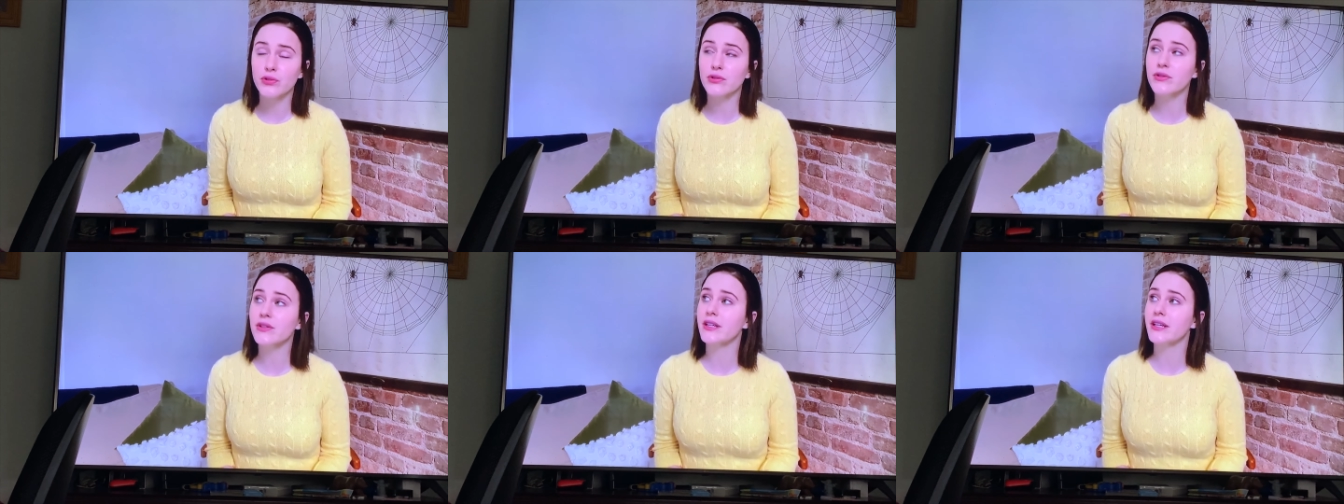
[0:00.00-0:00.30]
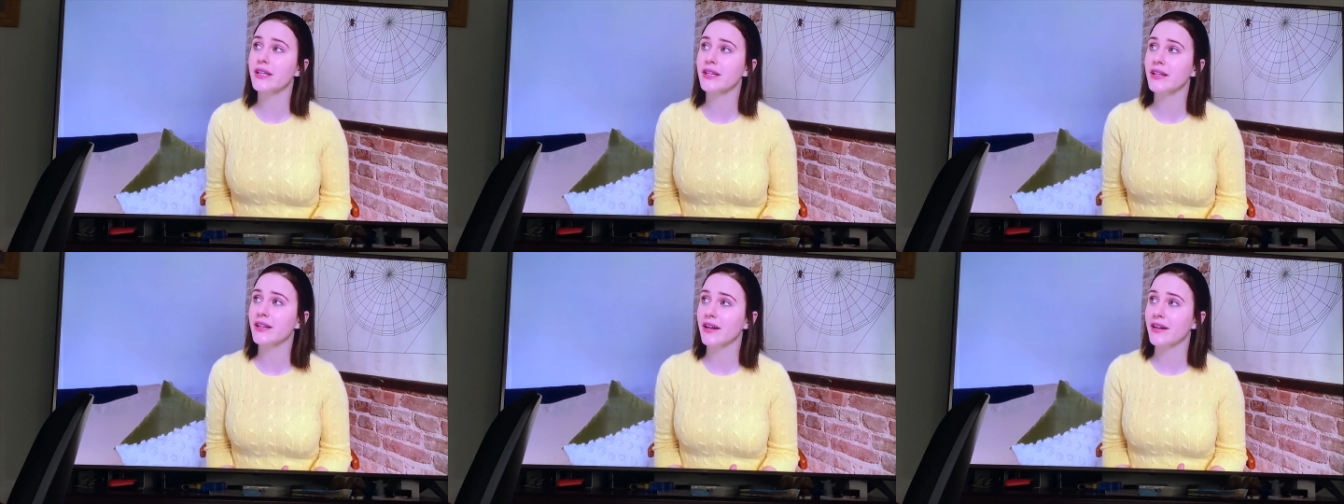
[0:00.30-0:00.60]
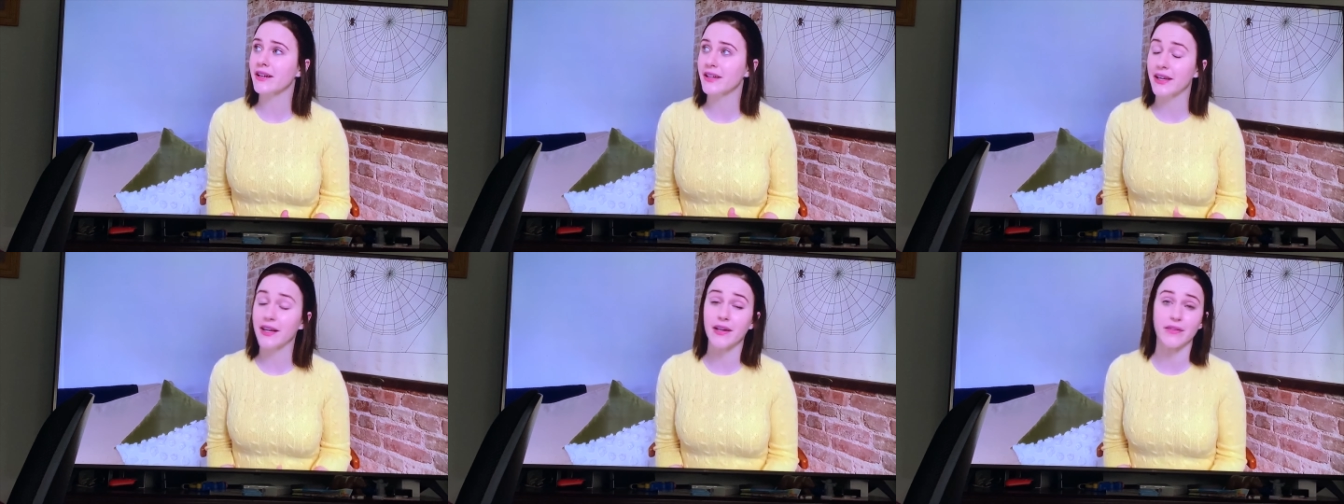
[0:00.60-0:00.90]
of your
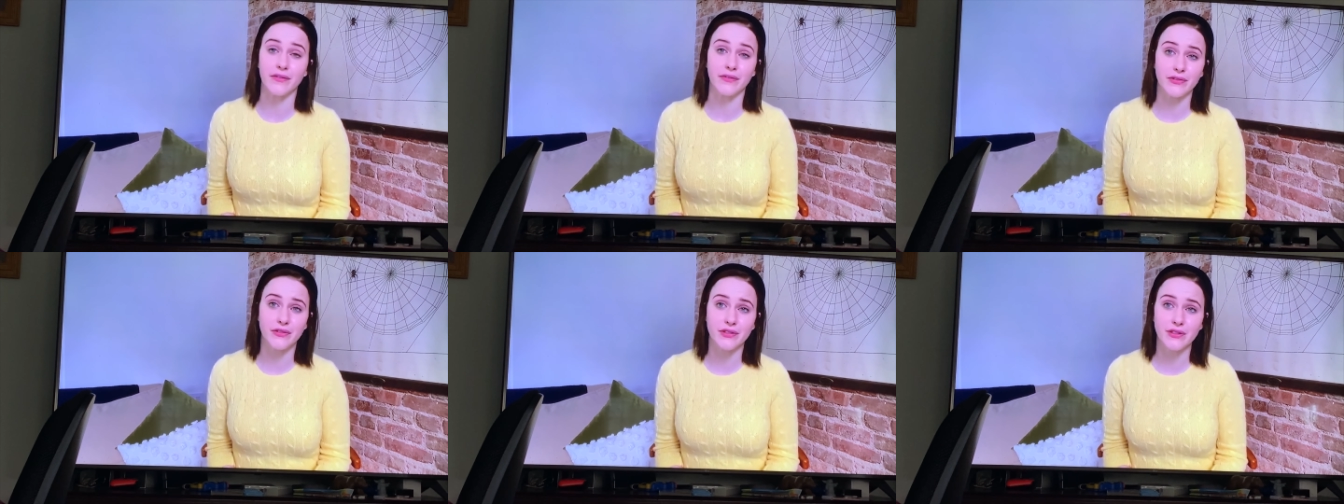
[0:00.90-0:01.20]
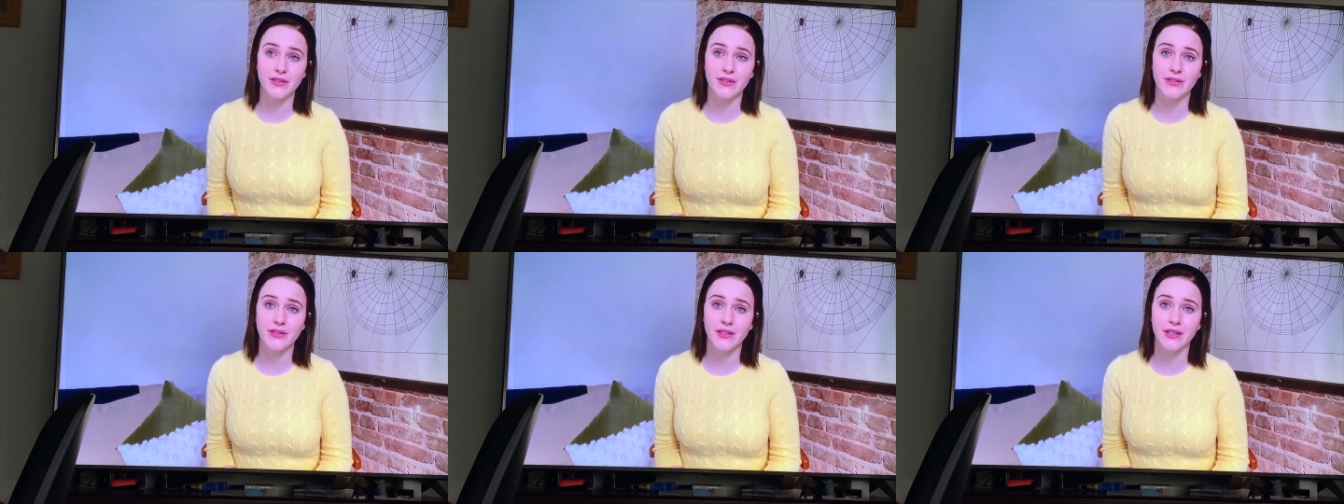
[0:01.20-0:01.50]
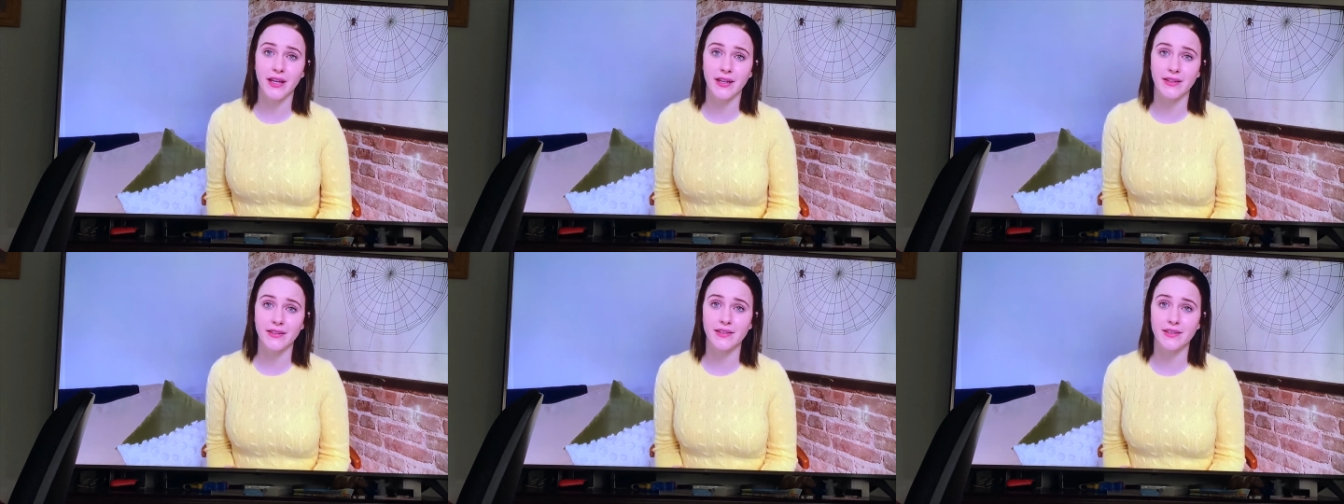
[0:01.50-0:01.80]
names though. go
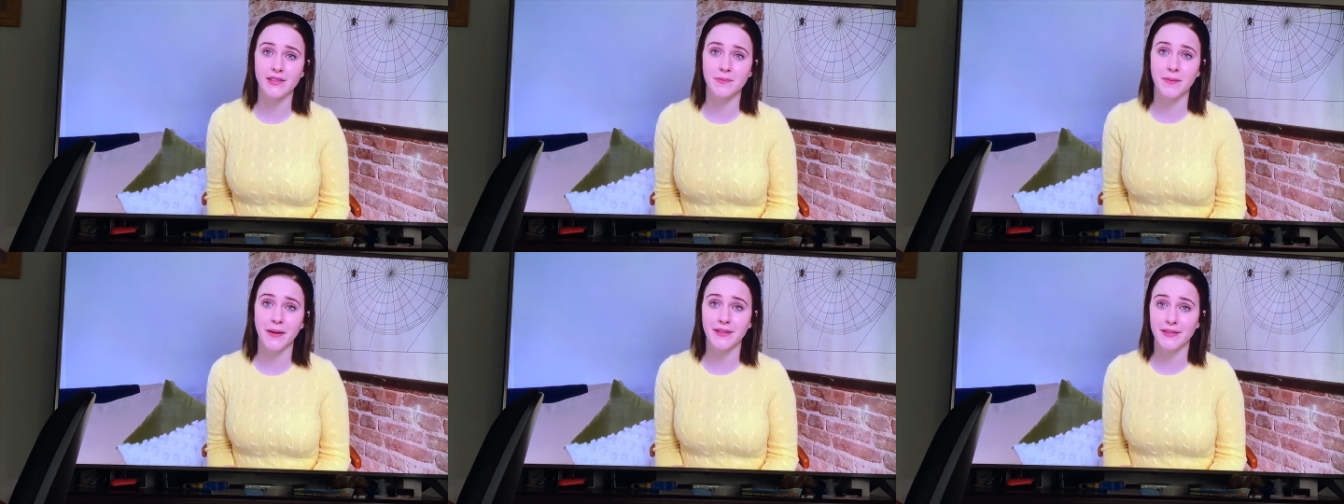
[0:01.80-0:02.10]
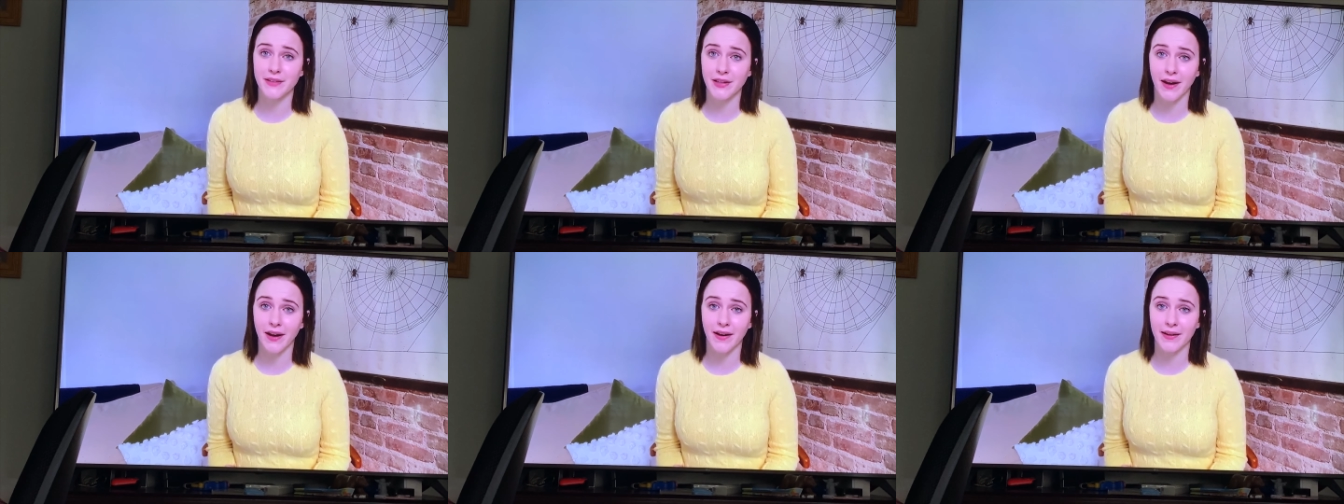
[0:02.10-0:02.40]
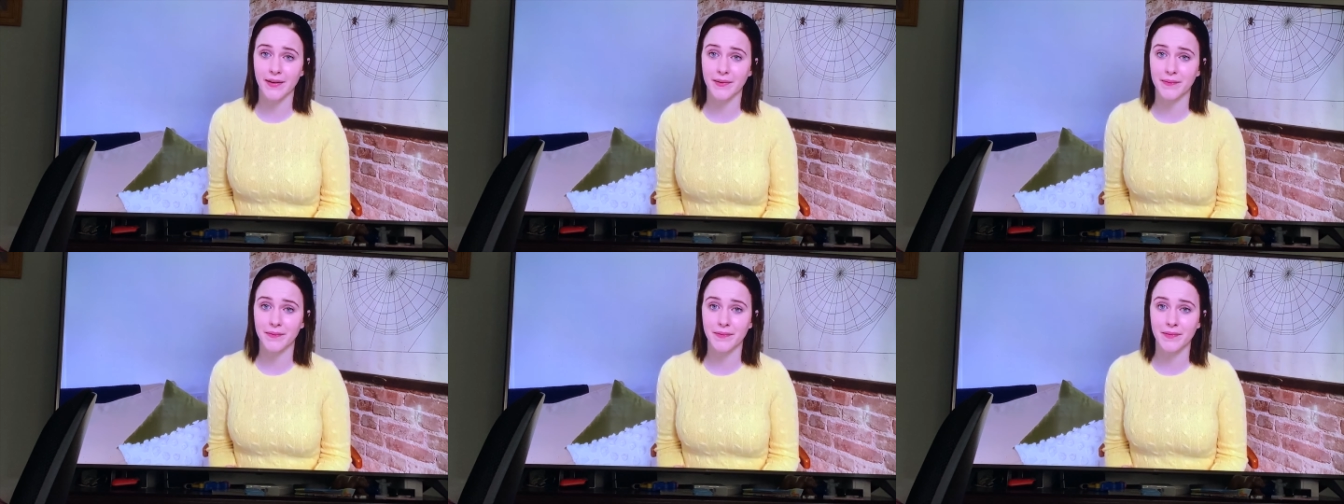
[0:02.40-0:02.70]
outside and
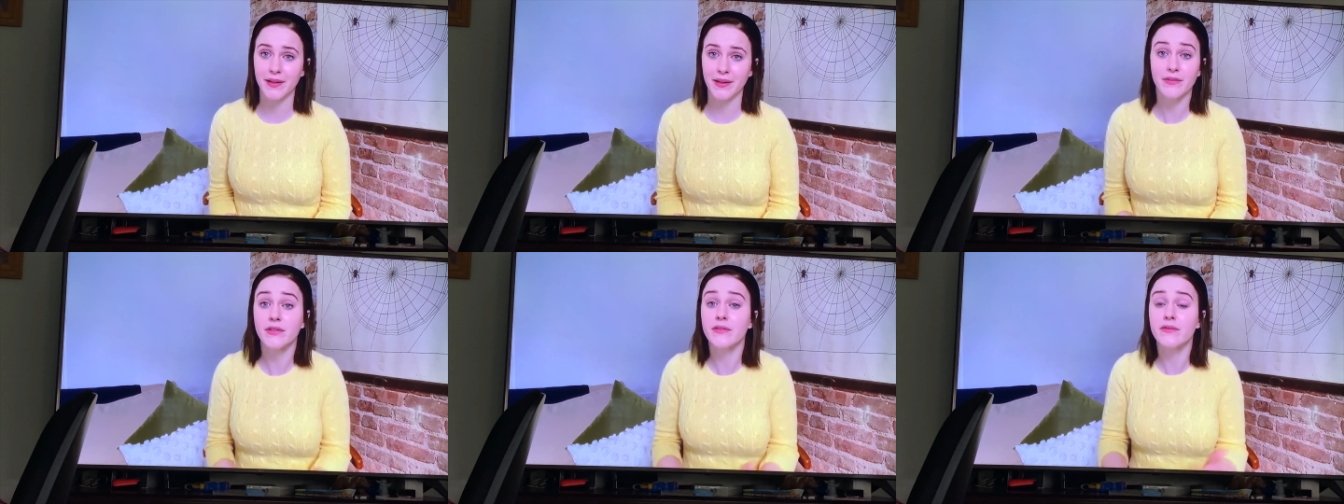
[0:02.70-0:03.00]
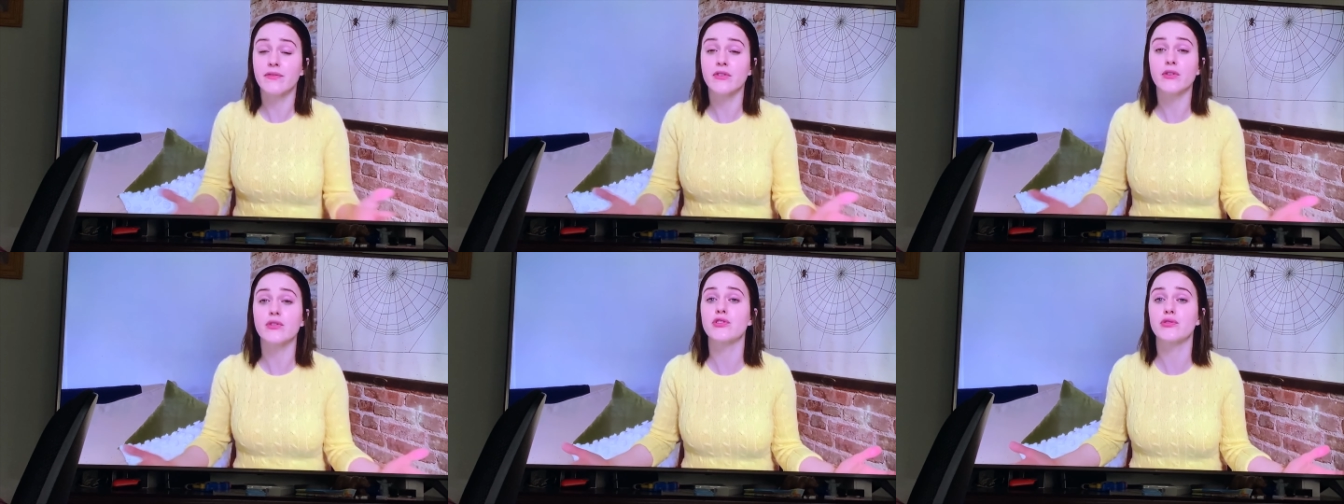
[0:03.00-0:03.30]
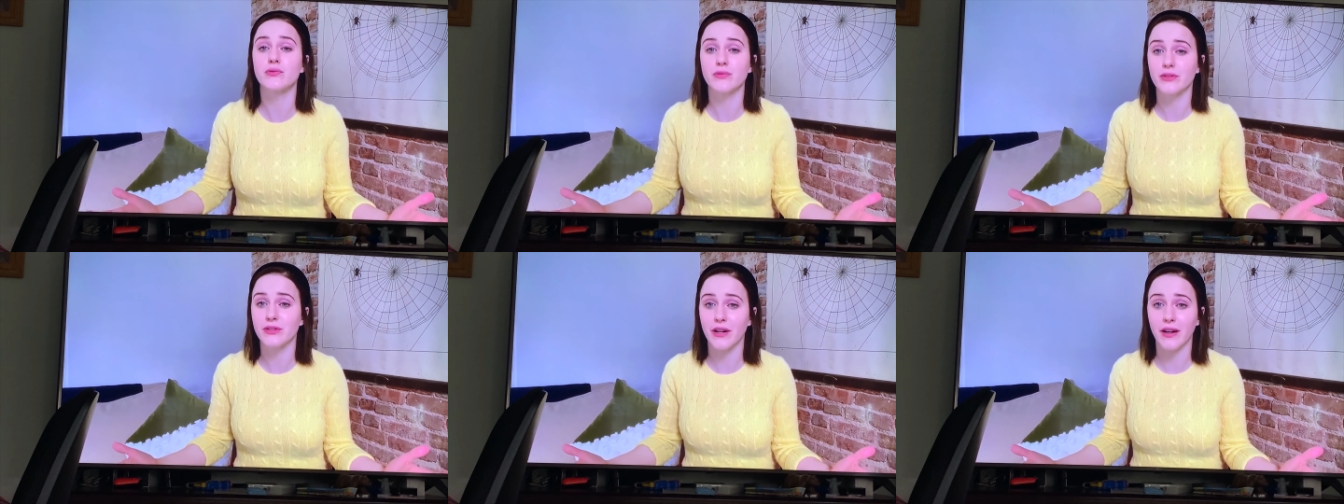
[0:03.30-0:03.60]
scream and then we'll
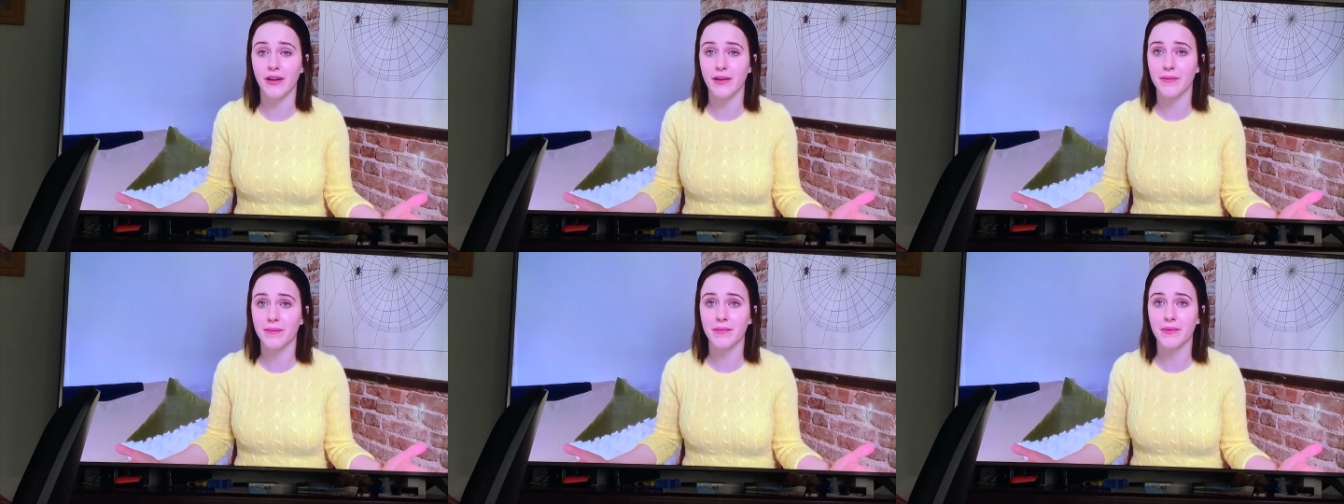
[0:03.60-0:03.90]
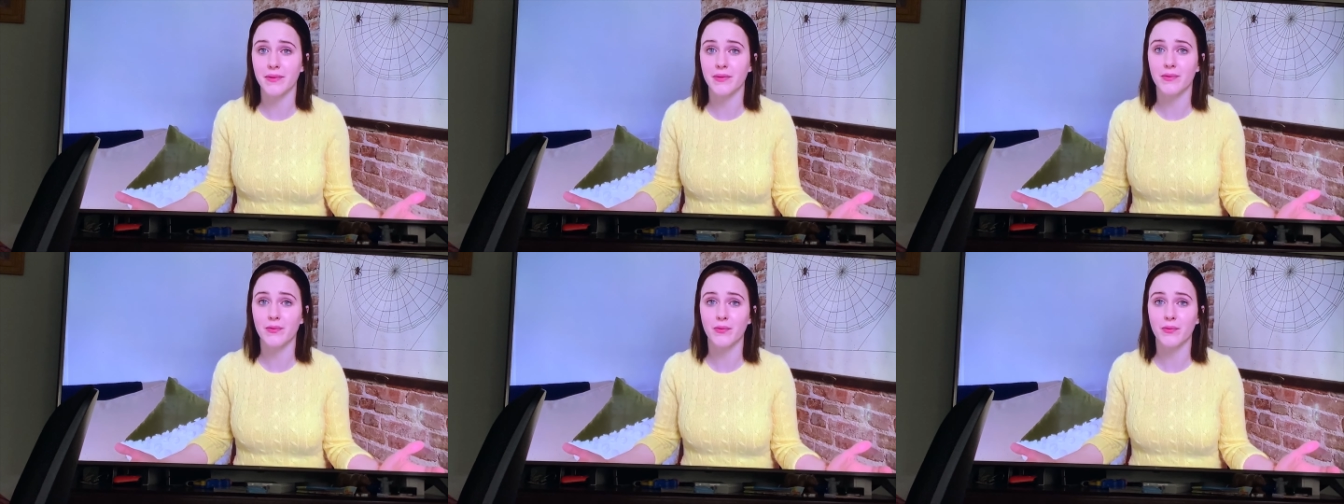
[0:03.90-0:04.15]
take pictures.